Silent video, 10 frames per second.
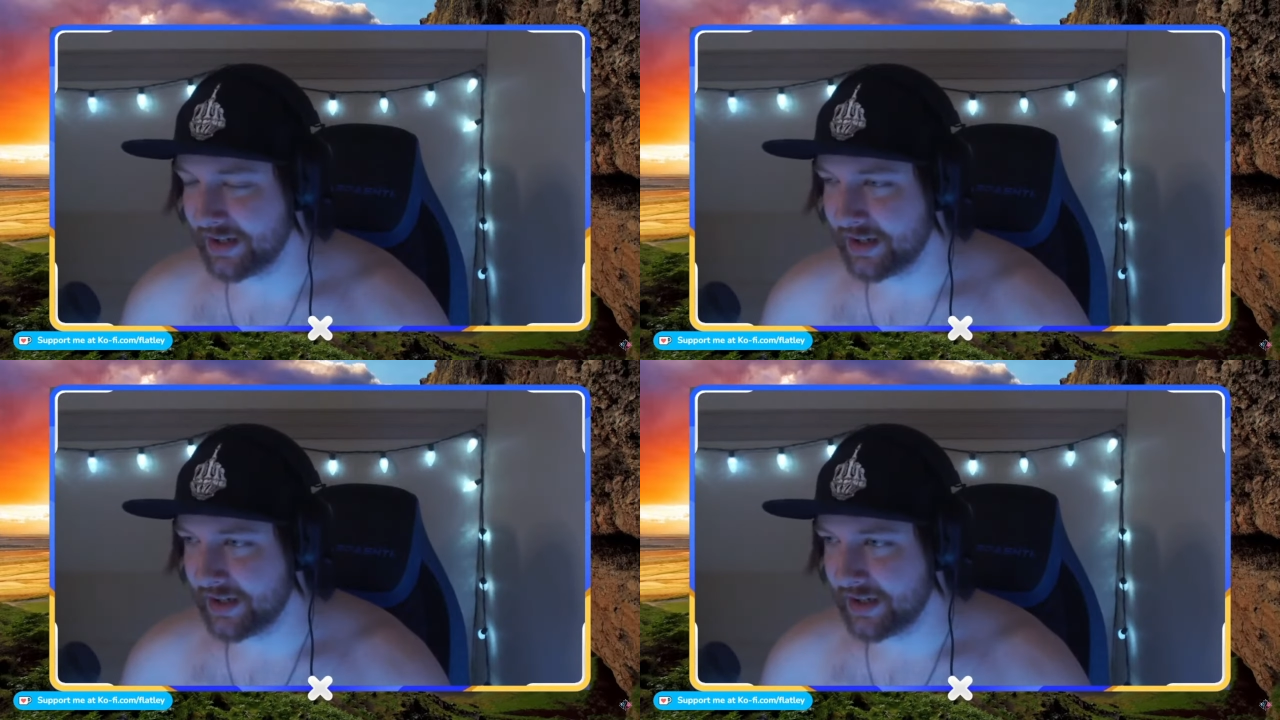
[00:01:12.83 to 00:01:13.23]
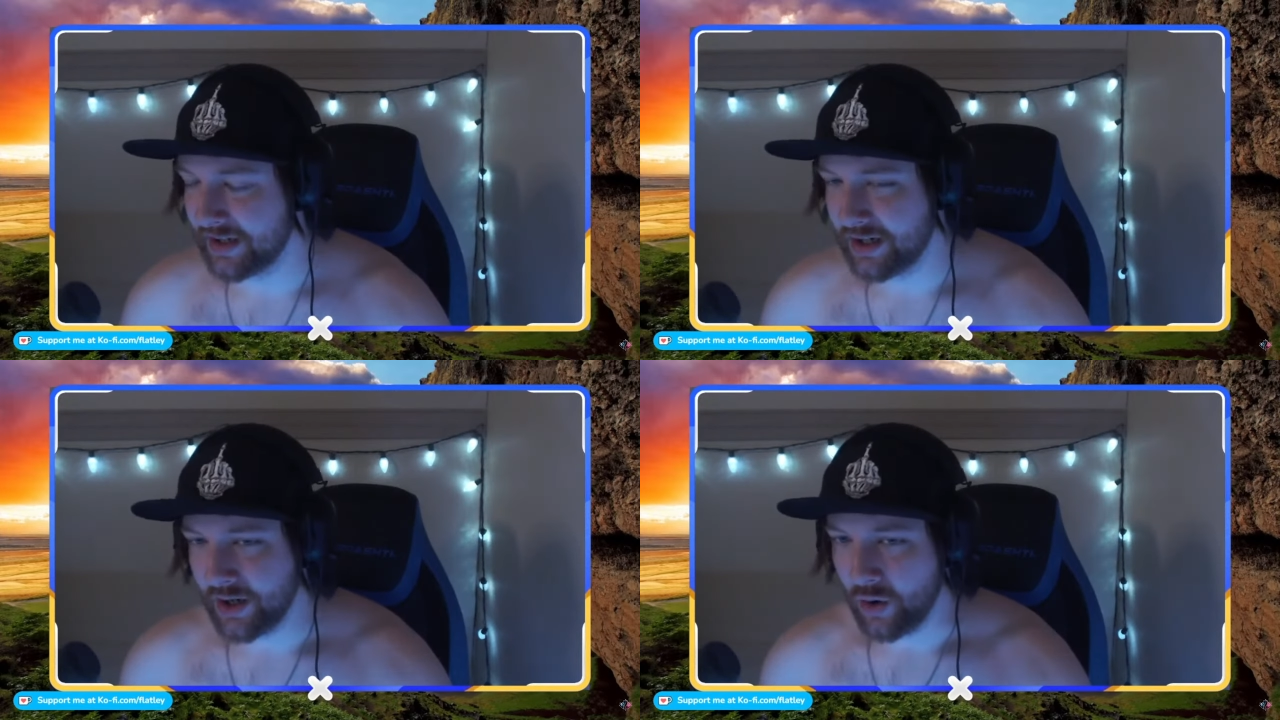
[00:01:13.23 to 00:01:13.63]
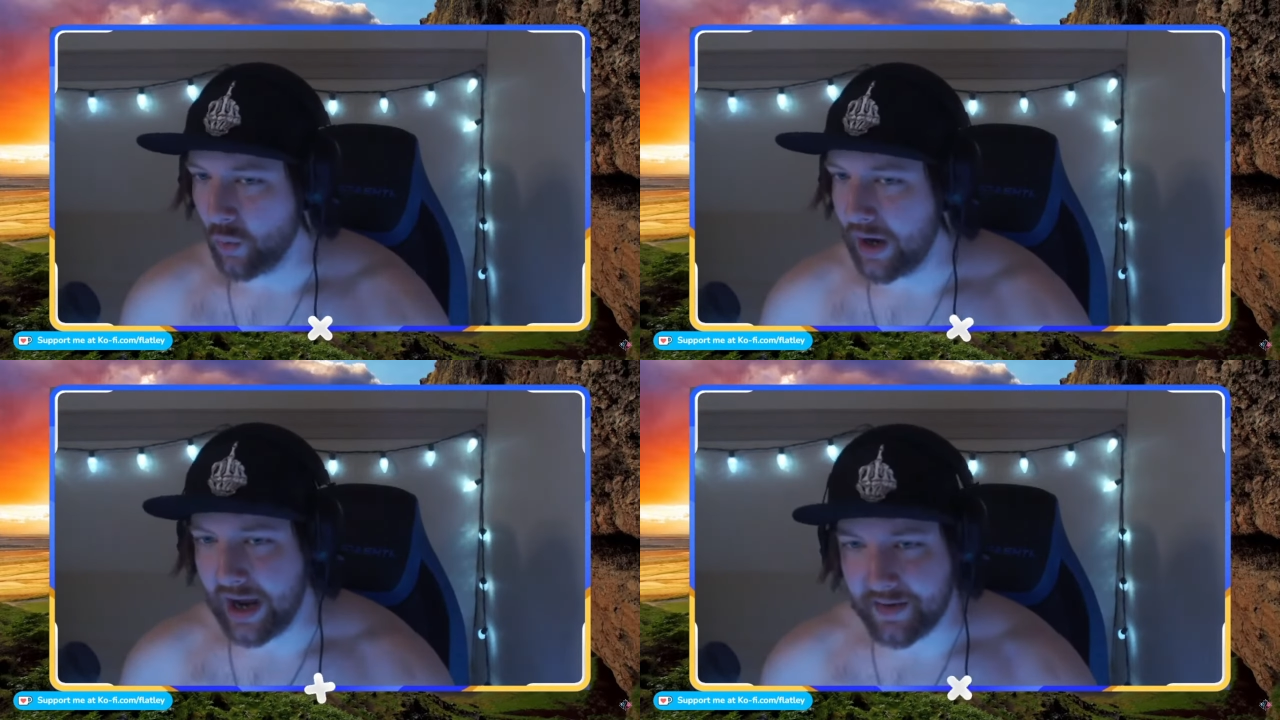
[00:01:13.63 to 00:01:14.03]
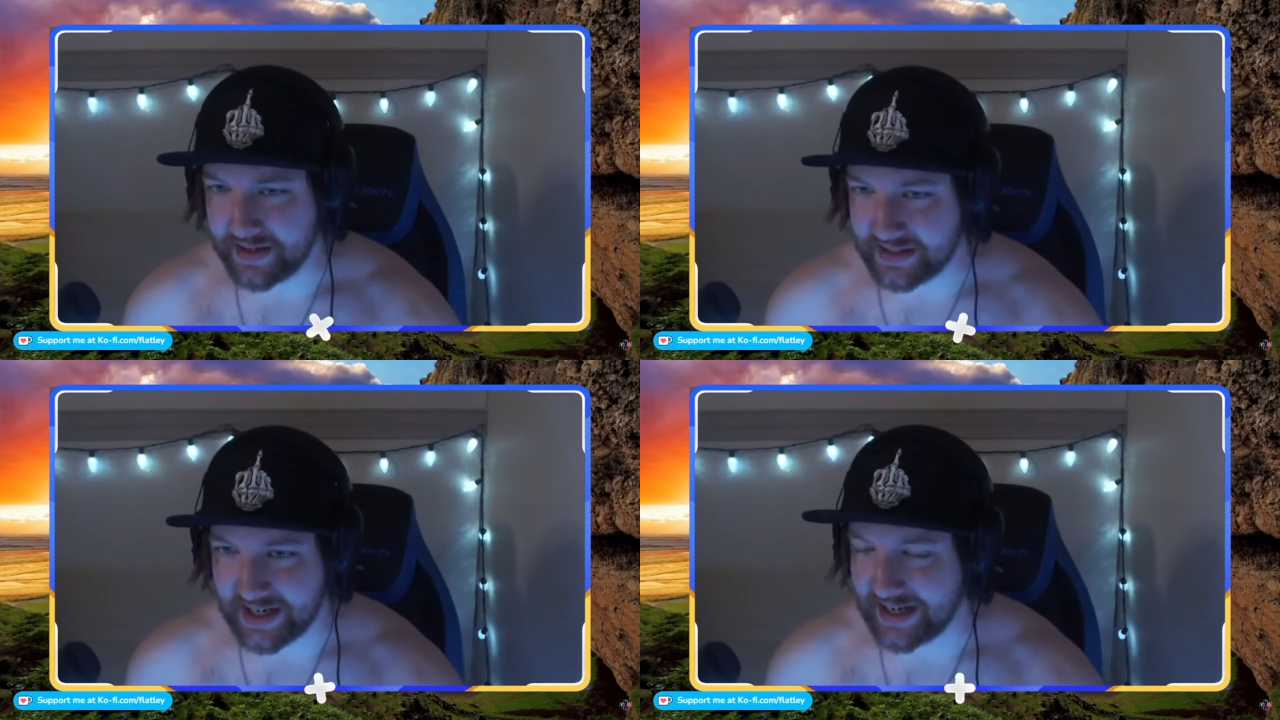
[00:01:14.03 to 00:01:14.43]
Well, I guess I'm running.
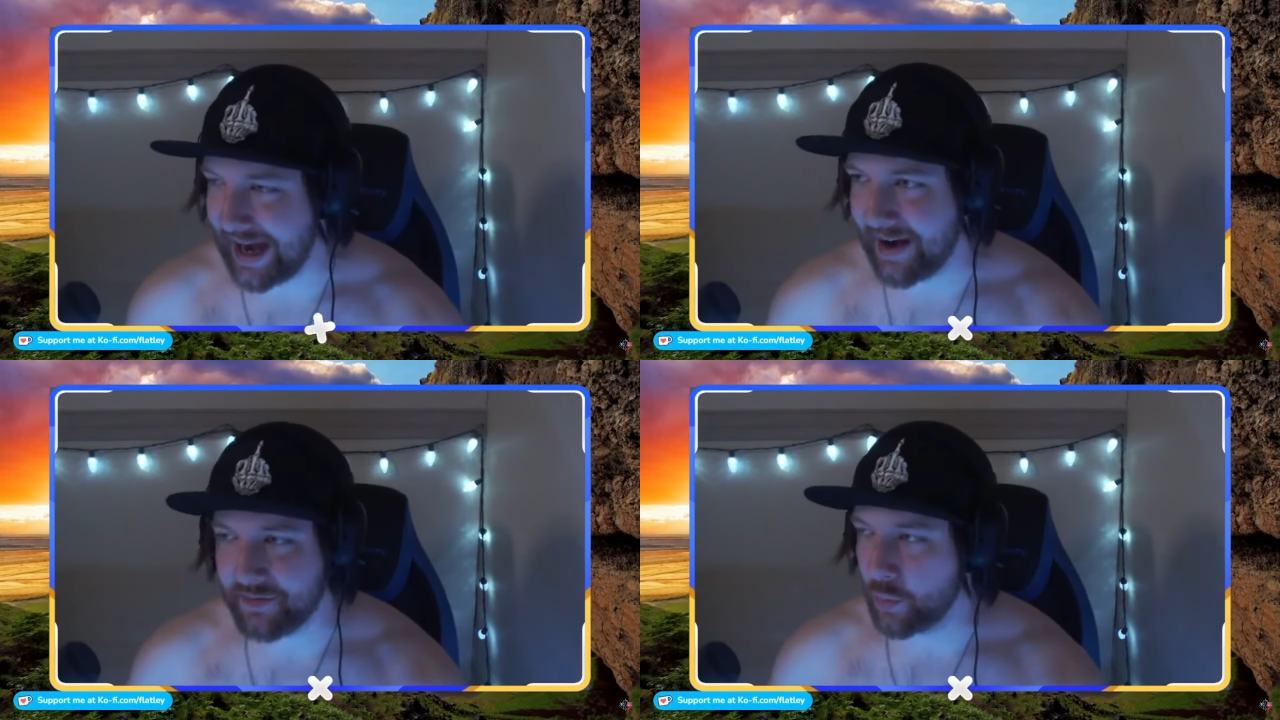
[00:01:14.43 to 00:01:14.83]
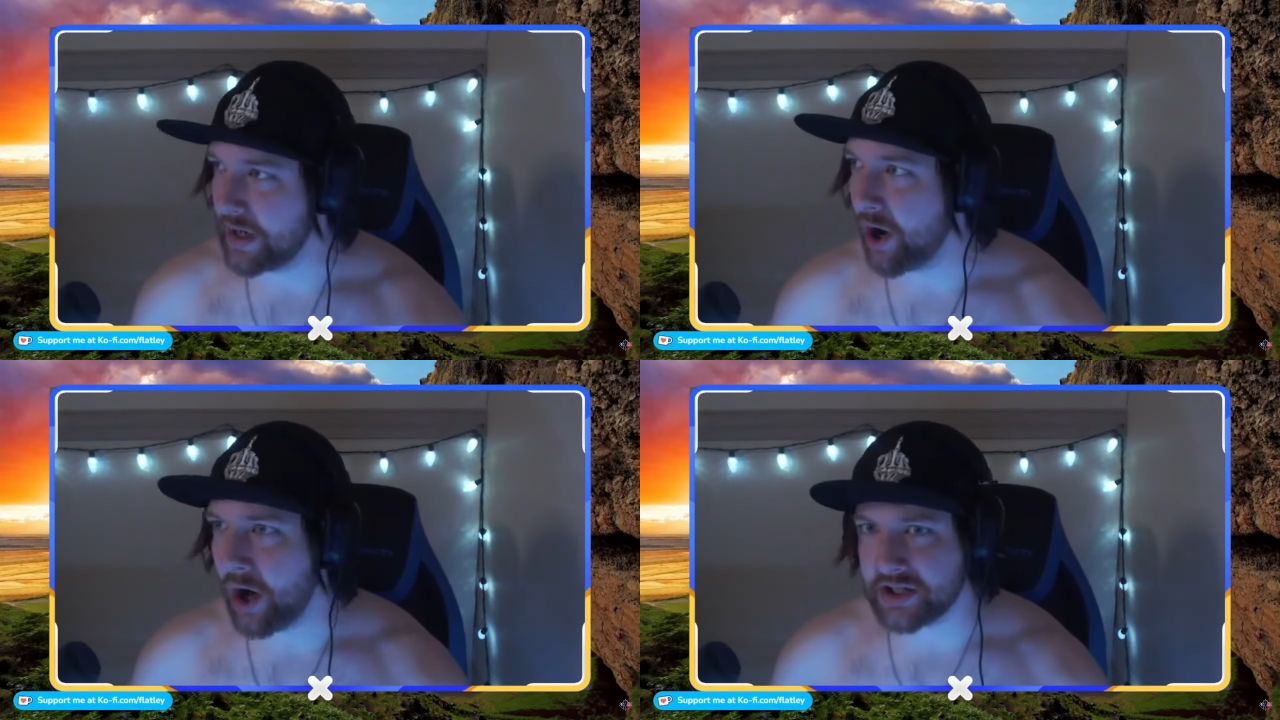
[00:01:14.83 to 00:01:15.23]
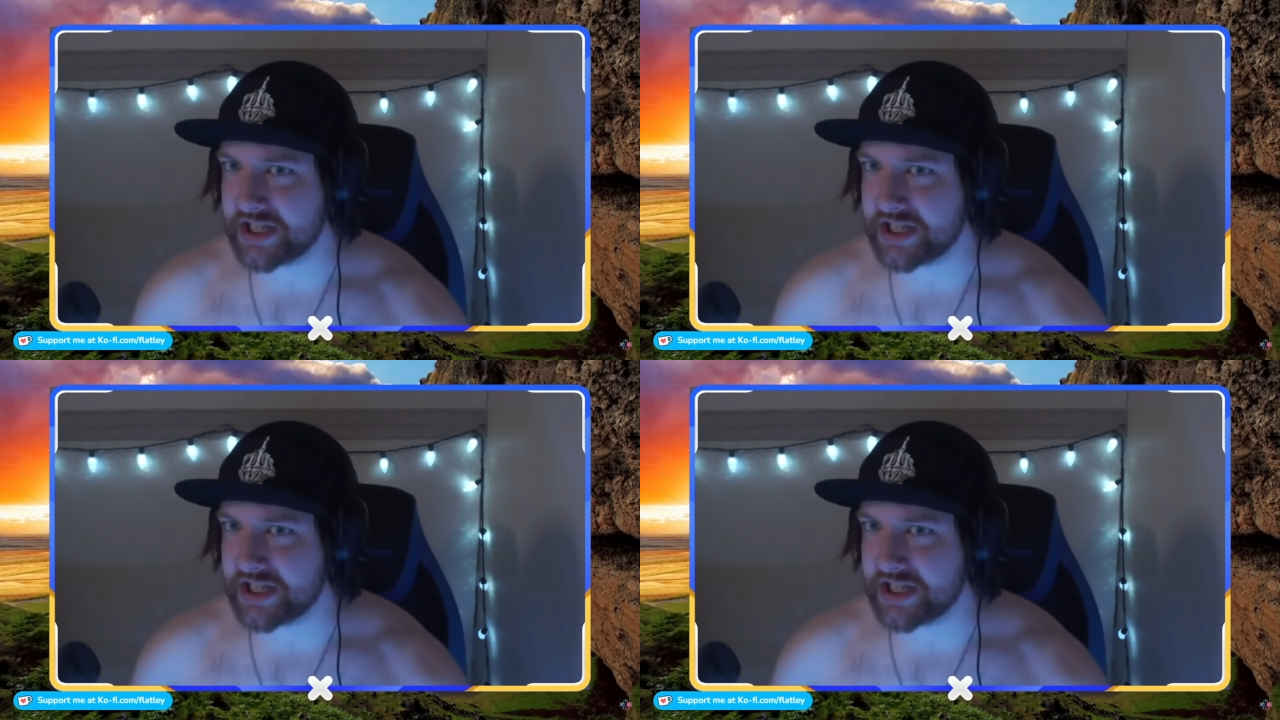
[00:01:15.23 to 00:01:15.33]
Everything. we all